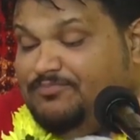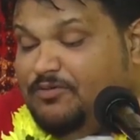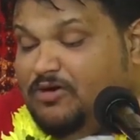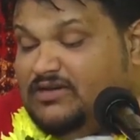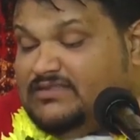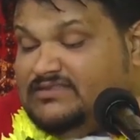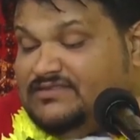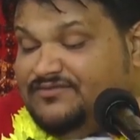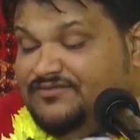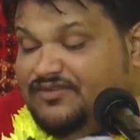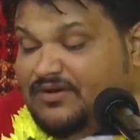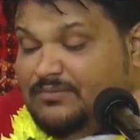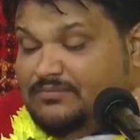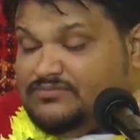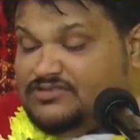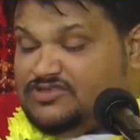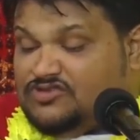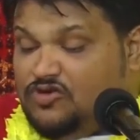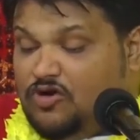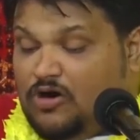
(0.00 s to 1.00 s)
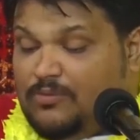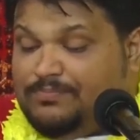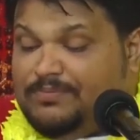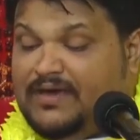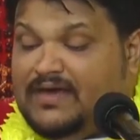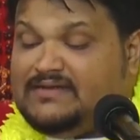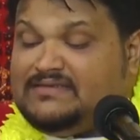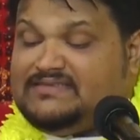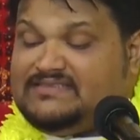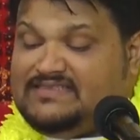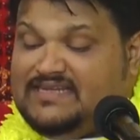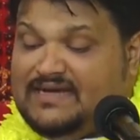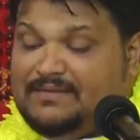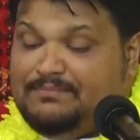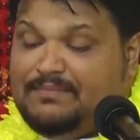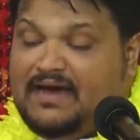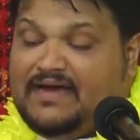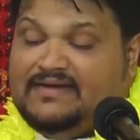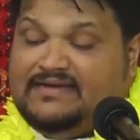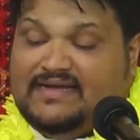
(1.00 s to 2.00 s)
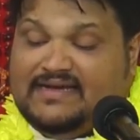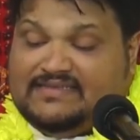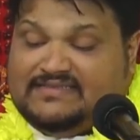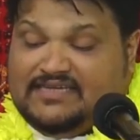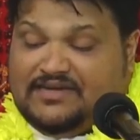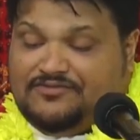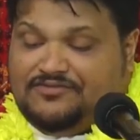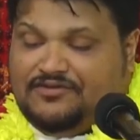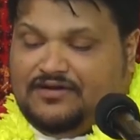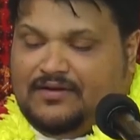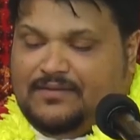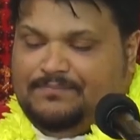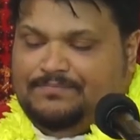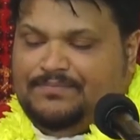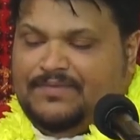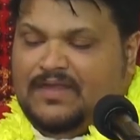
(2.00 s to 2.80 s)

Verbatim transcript: poison from scorpion, snake bite, etc.